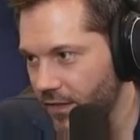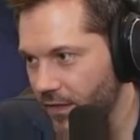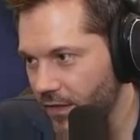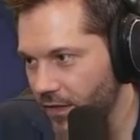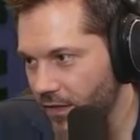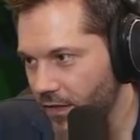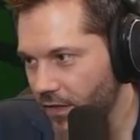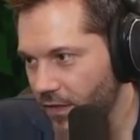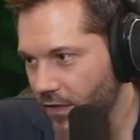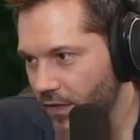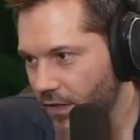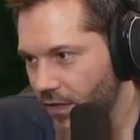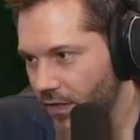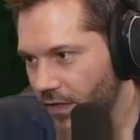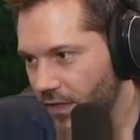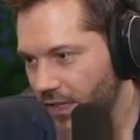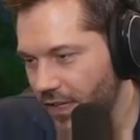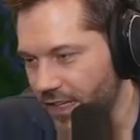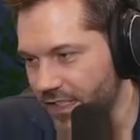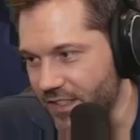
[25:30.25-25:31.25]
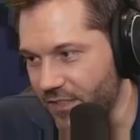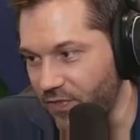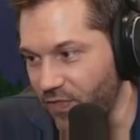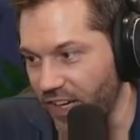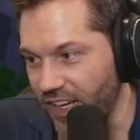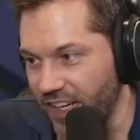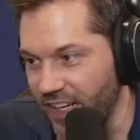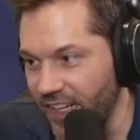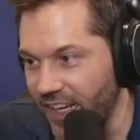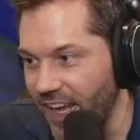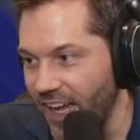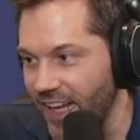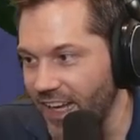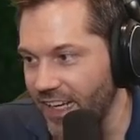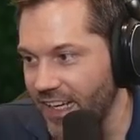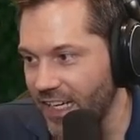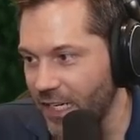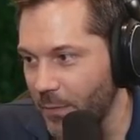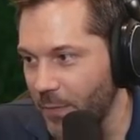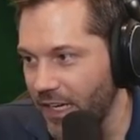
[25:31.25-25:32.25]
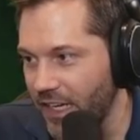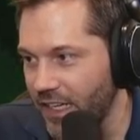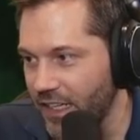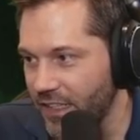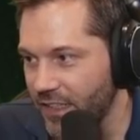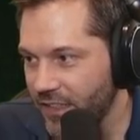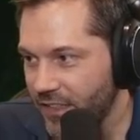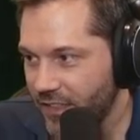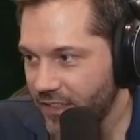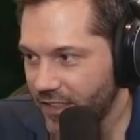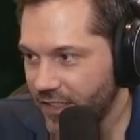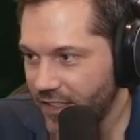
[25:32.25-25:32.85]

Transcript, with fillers: What the? He's Where? freaking out of here, man.